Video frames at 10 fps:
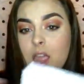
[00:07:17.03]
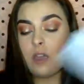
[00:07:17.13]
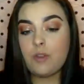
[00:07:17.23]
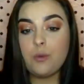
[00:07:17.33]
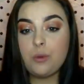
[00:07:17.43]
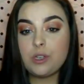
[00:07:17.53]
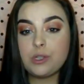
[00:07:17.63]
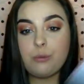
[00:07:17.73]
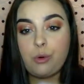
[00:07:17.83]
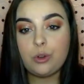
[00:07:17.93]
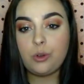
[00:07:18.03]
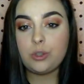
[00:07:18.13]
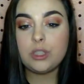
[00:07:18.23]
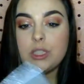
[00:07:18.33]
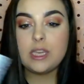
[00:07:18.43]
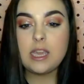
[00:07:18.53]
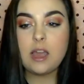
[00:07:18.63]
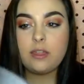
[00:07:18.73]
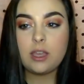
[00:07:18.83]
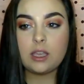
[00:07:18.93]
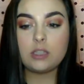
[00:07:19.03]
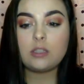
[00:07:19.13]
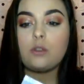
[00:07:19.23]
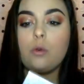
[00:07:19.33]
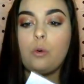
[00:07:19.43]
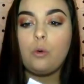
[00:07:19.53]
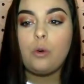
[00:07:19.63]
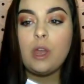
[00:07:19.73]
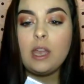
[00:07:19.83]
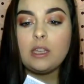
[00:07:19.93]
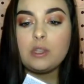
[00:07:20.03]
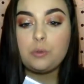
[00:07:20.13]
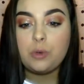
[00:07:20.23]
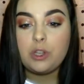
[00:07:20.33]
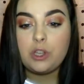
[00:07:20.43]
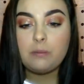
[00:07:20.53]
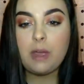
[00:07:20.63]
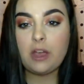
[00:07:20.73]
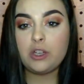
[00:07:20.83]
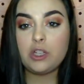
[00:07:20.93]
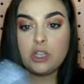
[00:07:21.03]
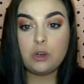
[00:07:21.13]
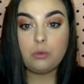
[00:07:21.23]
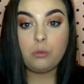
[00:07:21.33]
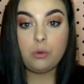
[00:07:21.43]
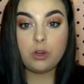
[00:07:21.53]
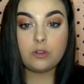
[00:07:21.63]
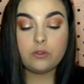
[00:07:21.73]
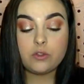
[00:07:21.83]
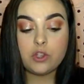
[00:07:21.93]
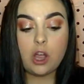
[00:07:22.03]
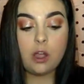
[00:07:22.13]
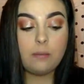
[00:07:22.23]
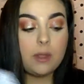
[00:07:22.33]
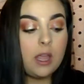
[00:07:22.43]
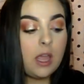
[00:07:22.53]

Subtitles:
If you want to support Laura Lee, I think it's cool. It's a really good palette. She did a wonderful job.